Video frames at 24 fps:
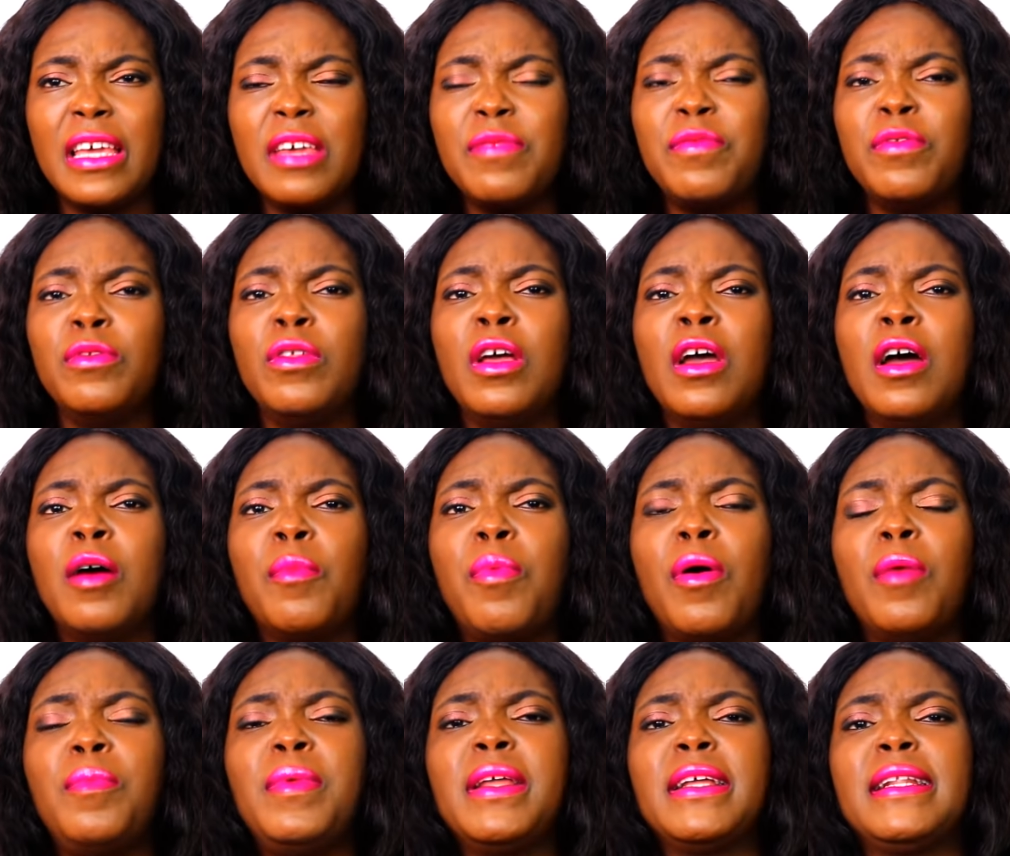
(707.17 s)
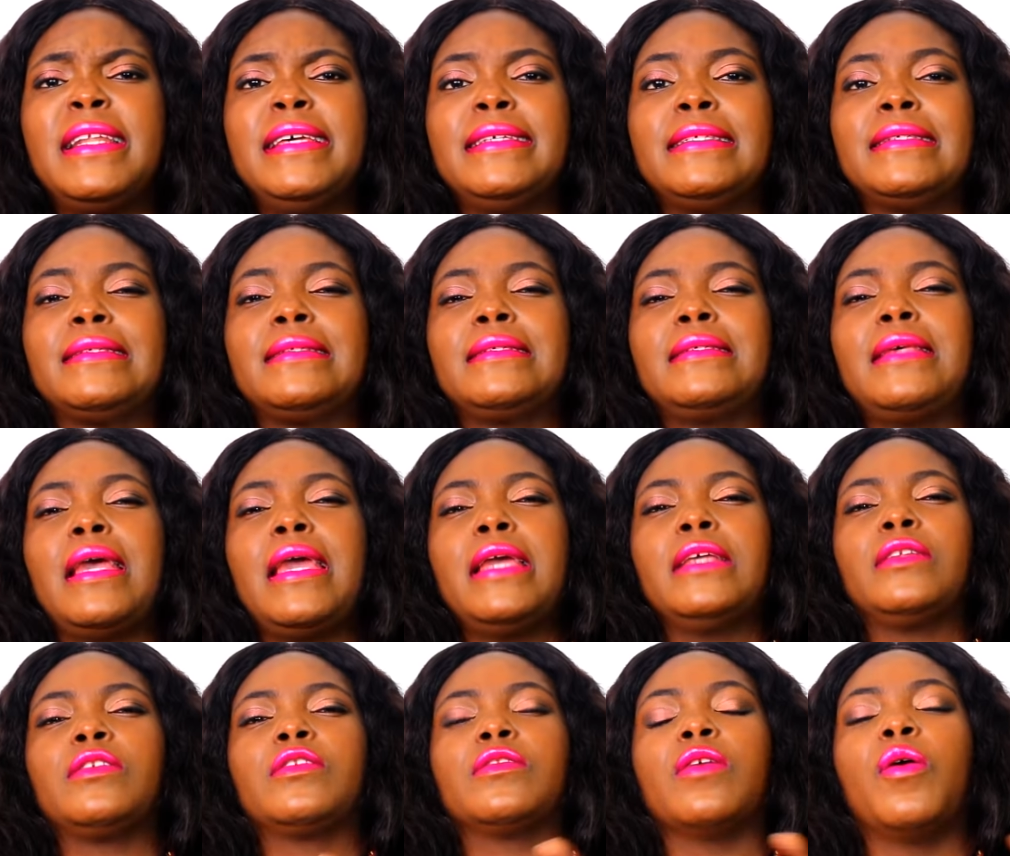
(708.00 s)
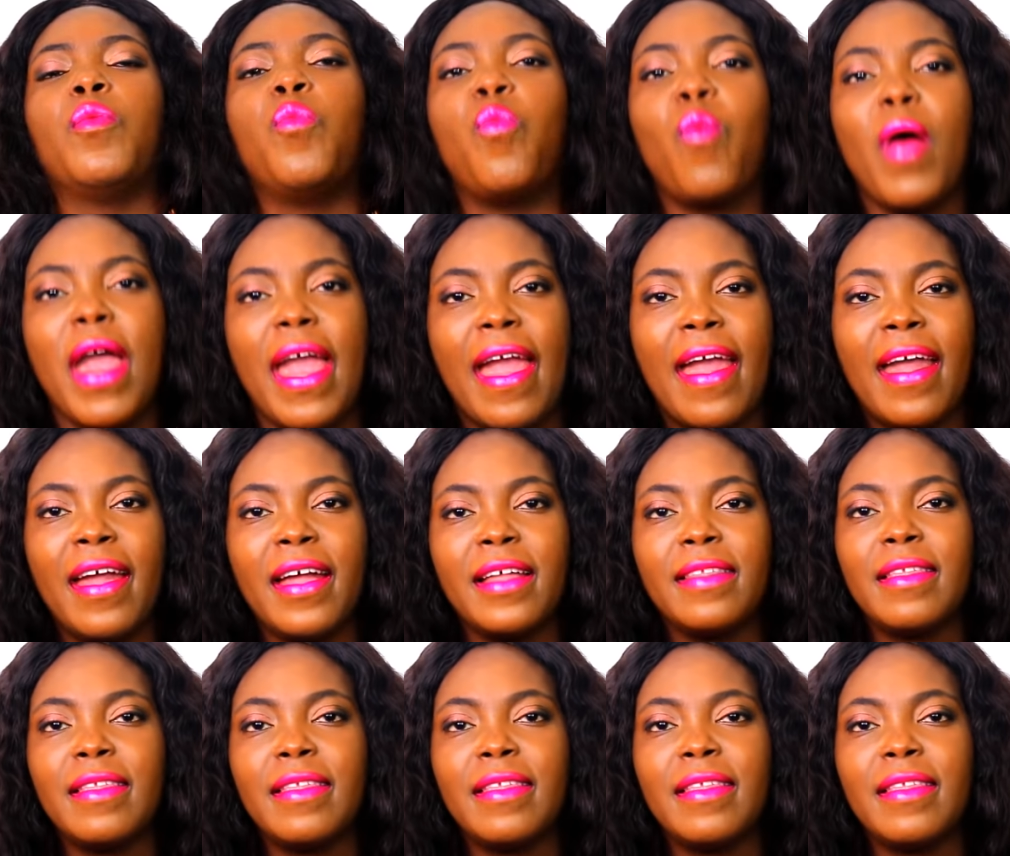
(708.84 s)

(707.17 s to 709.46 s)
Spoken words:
even publicly say it somewhere